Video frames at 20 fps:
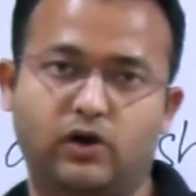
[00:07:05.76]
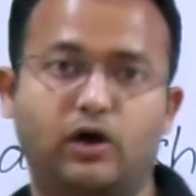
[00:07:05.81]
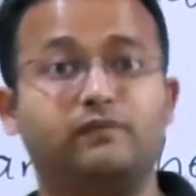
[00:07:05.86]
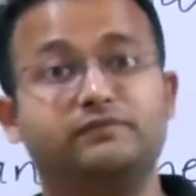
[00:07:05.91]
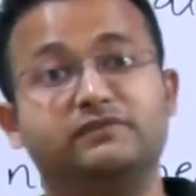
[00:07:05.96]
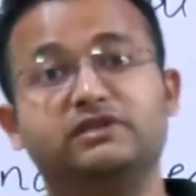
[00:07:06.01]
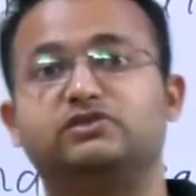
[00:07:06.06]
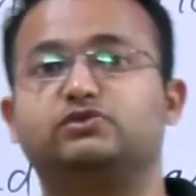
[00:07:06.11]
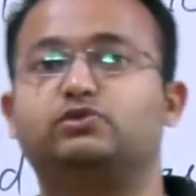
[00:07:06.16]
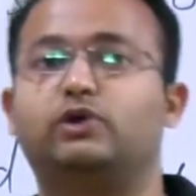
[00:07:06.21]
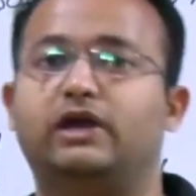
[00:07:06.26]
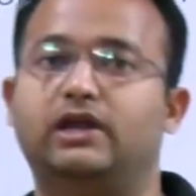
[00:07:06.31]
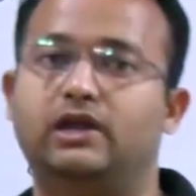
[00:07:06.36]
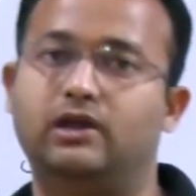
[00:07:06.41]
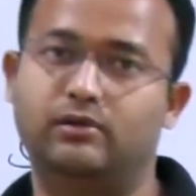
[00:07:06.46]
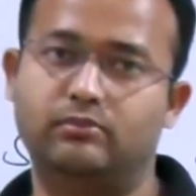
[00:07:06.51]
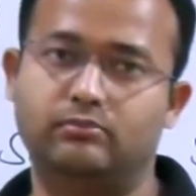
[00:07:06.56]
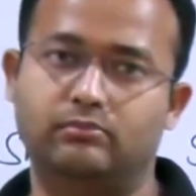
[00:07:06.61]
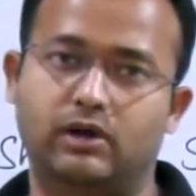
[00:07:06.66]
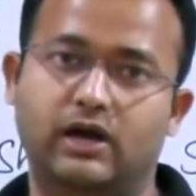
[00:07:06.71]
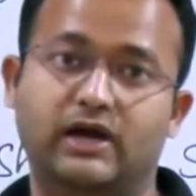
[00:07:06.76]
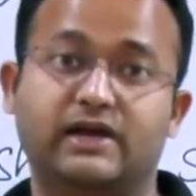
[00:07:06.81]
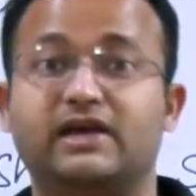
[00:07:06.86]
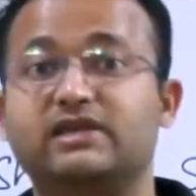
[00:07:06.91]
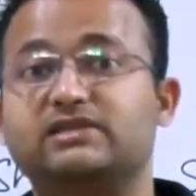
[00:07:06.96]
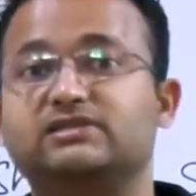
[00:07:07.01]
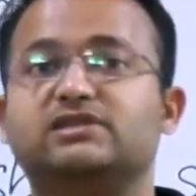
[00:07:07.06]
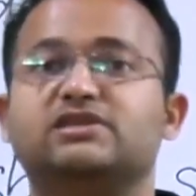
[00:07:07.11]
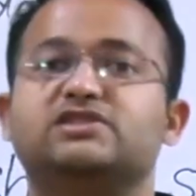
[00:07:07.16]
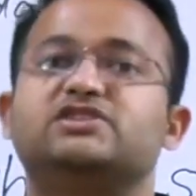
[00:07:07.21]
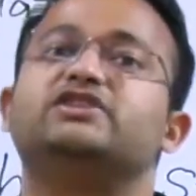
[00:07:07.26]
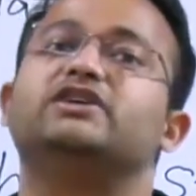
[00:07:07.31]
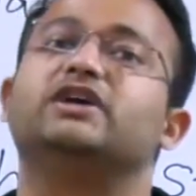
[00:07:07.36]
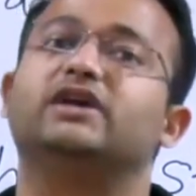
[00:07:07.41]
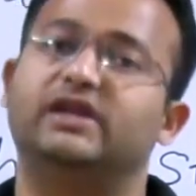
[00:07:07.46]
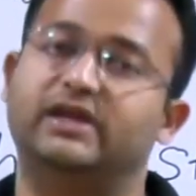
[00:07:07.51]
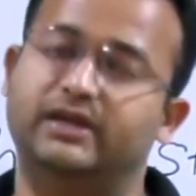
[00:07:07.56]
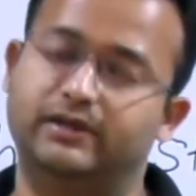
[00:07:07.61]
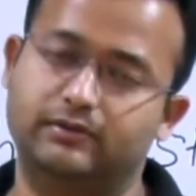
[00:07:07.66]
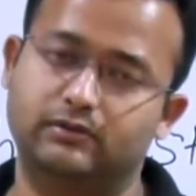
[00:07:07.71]
of the soil against the
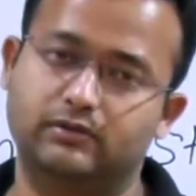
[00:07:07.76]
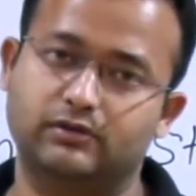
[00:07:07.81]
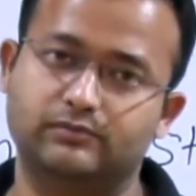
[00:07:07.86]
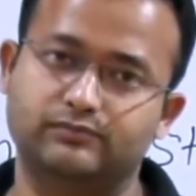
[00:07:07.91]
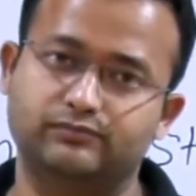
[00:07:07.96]
shearing